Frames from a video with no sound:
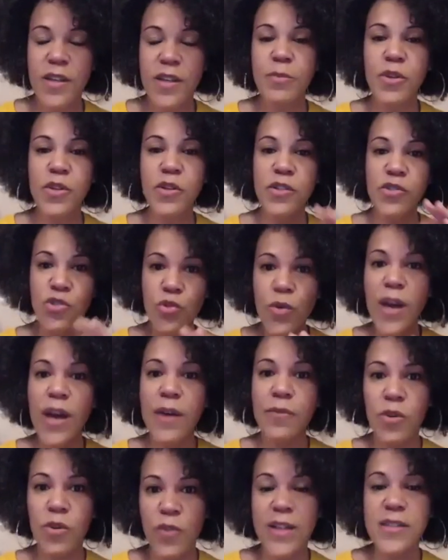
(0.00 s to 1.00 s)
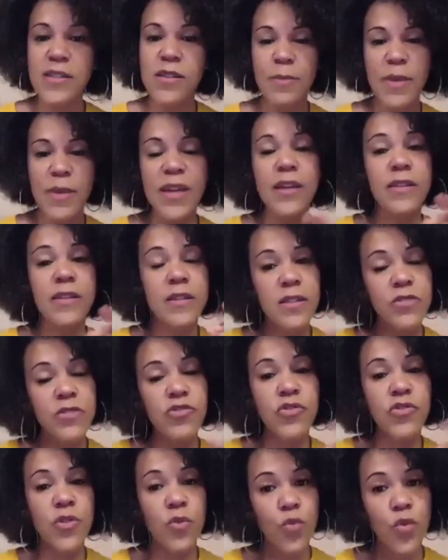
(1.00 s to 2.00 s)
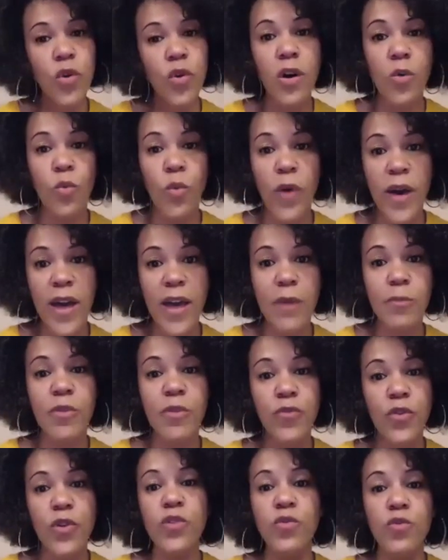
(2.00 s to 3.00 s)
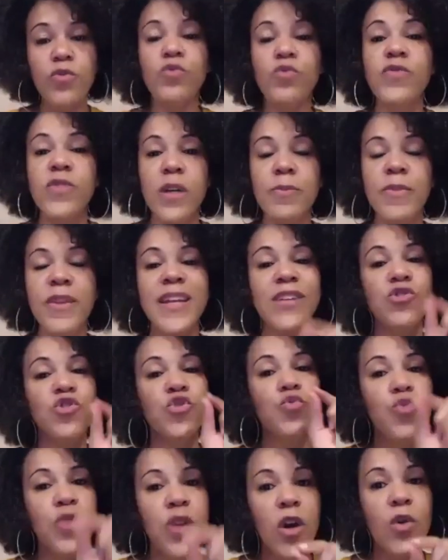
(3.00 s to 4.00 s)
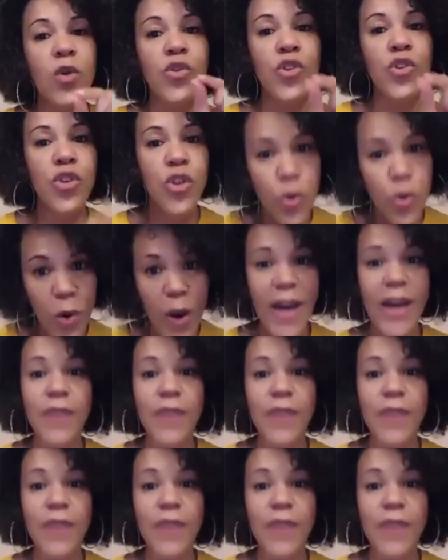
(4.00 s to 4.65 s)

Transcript: because you have the right to make a decision to walk away before you do something that you know you have.